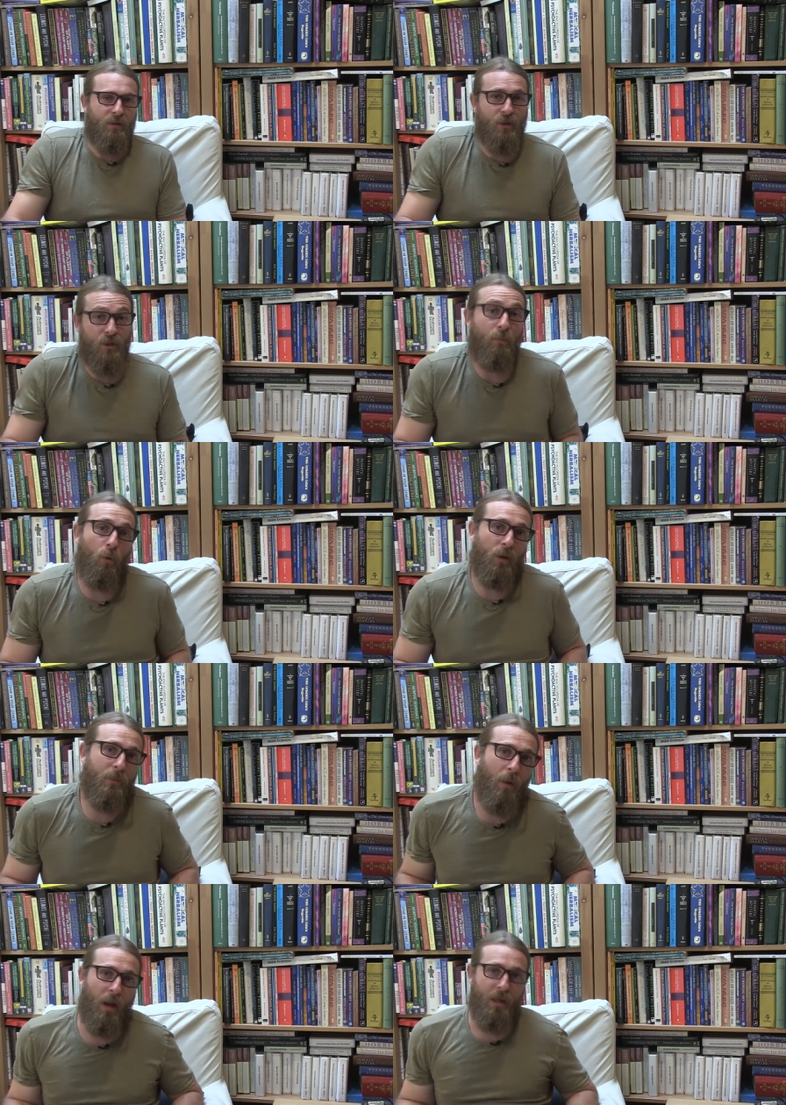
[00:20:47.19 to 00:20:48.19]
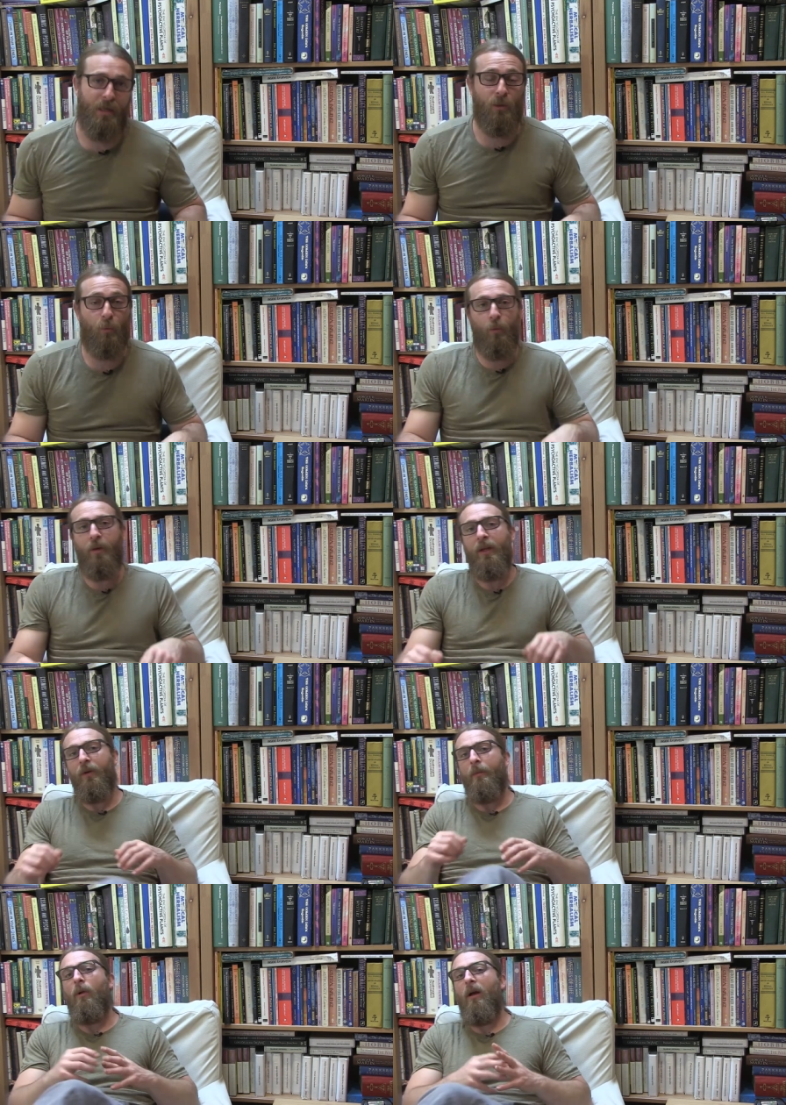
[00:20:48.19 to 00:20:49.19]
to support the body in the wound
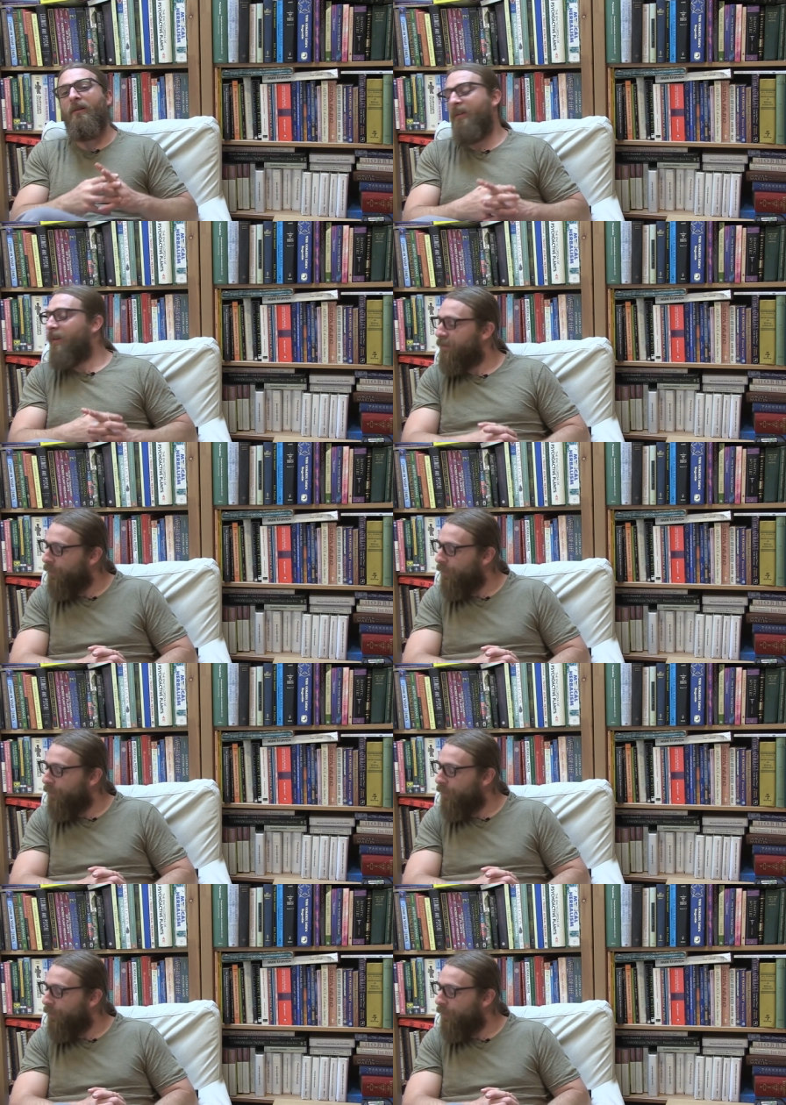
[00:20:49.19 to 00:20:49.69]
healing process.